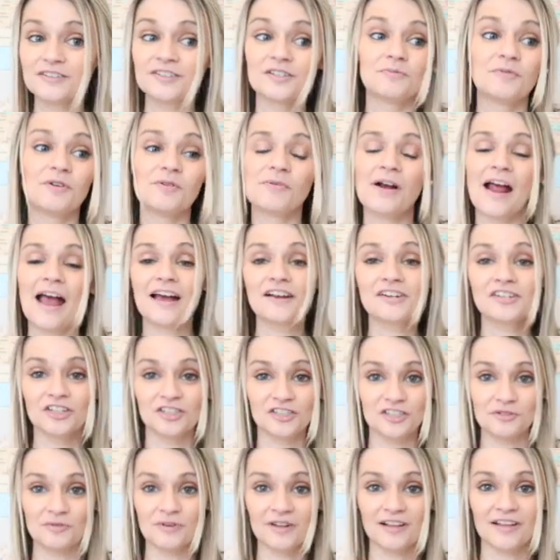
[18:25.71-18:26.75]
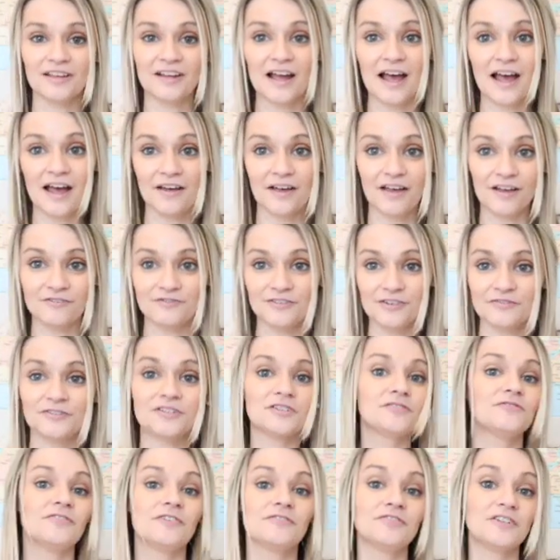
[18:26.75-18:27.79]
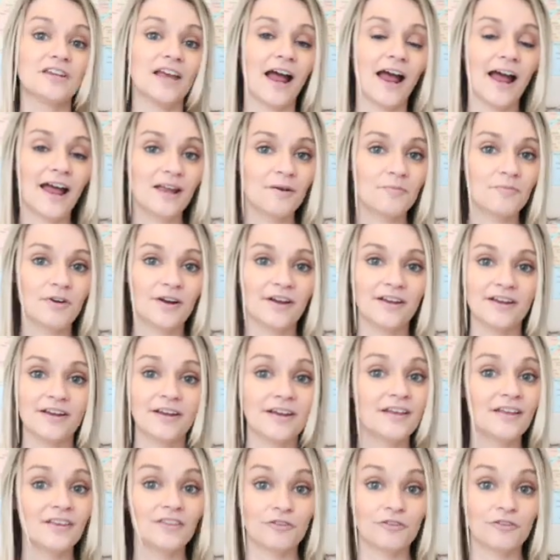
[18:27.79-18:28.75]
So we were actually doing like a 50-50 hybrid